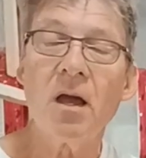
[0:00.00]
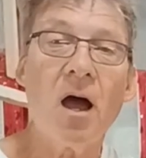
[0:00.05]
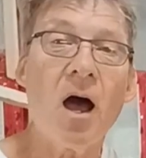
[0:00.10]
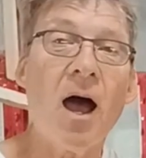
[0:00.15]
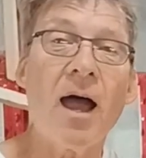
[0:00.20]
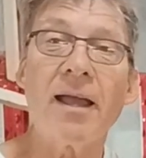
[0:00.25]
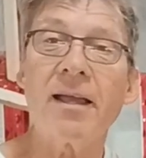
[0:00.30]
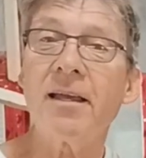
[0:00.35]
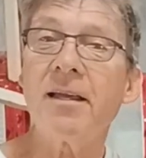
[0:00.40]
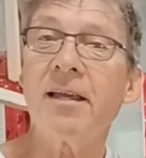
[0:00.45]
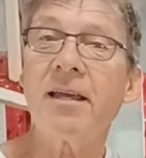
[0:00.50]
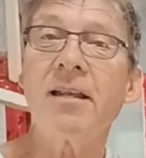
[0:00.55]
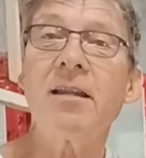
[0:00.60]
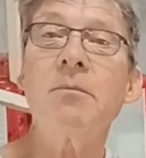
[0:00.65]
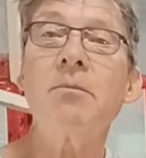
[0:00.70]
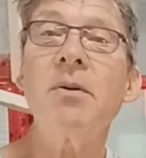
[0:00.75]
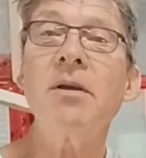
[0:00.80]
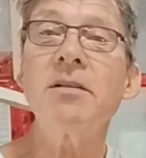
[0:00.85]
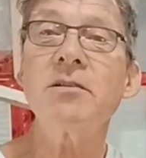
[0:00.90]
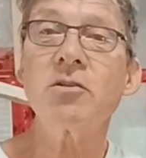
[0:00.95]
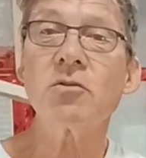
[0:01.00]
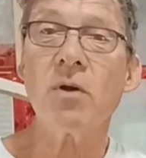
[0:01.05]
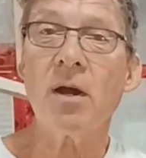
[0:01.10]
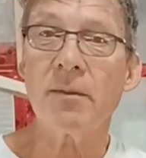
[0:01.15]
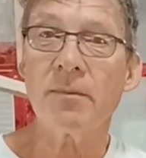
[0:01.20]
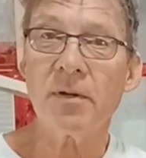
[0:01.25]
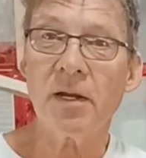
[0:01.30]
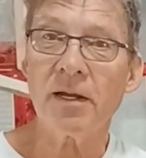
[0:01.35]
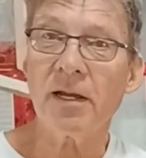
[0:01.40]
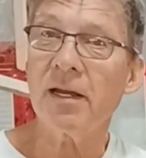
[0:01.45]
I can get it
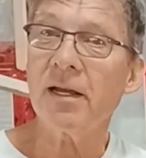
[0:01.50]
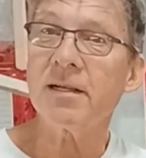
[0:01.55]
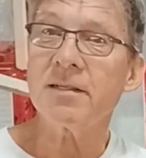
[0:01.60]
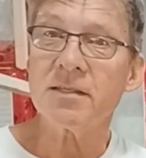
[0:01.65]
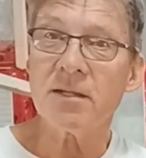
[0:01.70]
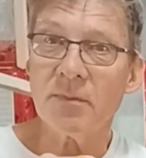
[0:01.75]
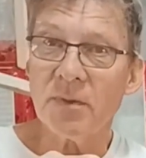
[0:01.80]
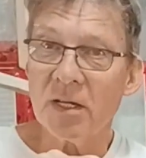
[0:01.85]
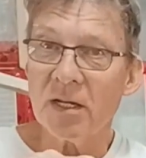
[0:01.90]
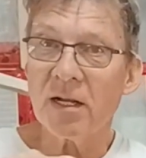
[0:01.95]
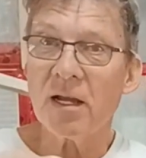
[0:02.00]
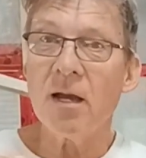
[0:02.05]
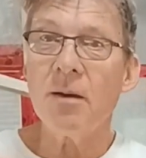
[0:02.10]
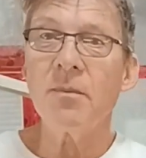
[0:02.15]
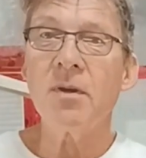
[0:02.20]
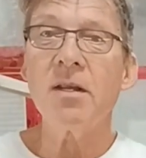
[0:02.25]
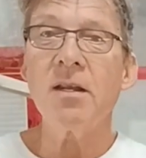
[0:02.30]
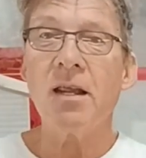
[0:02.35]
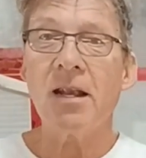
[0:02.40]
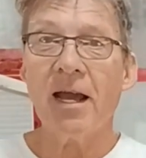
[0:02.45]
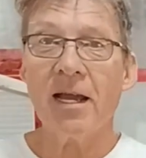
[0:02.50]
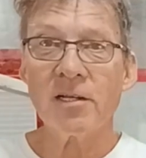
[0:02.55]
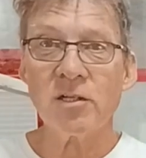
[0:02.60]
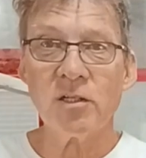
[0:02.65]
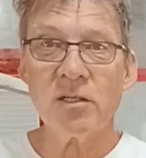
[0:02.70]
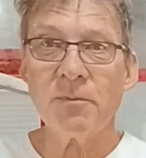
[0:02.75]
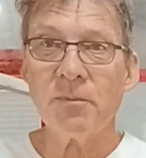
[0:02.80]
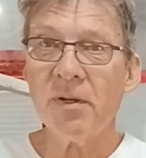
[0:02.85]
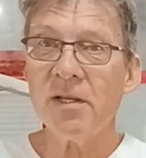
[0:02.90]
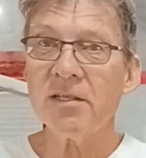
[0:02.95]
pinstriped. I can get somebody to come in and
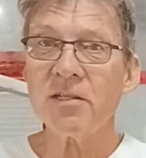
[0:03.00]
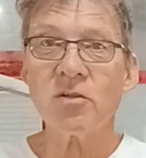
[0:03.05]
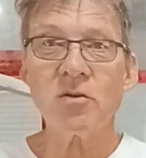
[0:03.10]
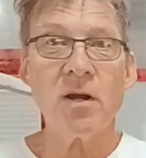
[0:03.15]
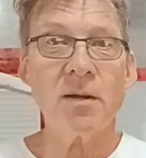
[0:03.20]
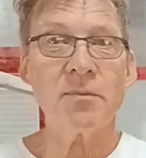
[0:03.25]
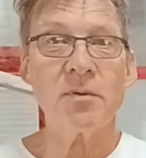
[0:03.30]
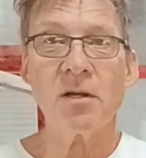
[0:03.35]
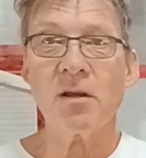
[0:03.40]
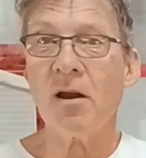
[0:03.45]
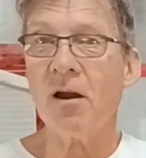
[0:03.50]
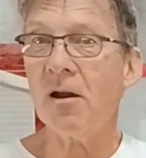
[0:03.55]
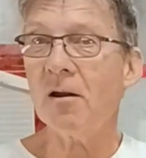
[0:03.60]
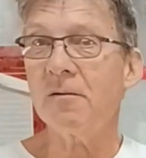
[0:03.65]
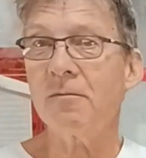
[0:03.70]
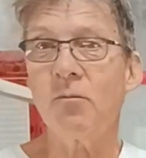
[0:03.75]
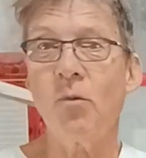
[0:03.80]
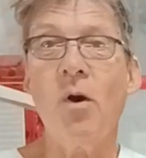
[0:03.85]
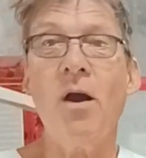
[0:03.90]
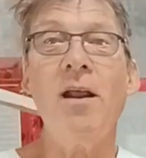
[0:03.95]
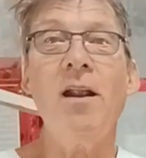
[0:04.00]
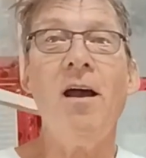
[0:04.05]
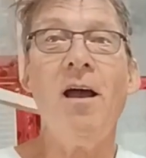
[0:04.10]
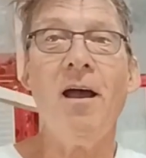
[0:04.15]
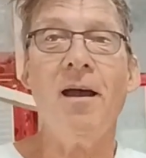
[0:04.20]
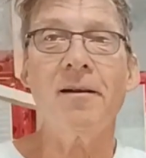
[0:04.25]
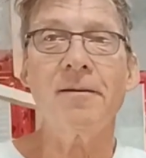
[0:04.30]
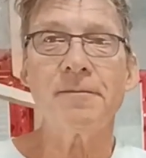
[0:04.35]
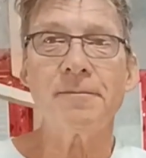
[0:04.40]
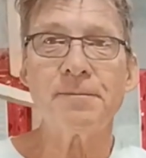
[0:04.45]
actually pinstripe the car. Why
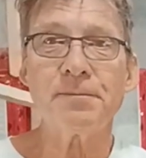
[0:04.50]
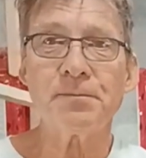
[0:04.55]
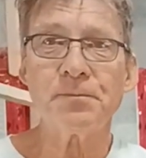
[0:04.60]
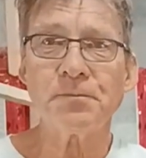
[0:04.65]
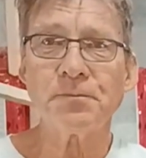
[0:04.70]
not?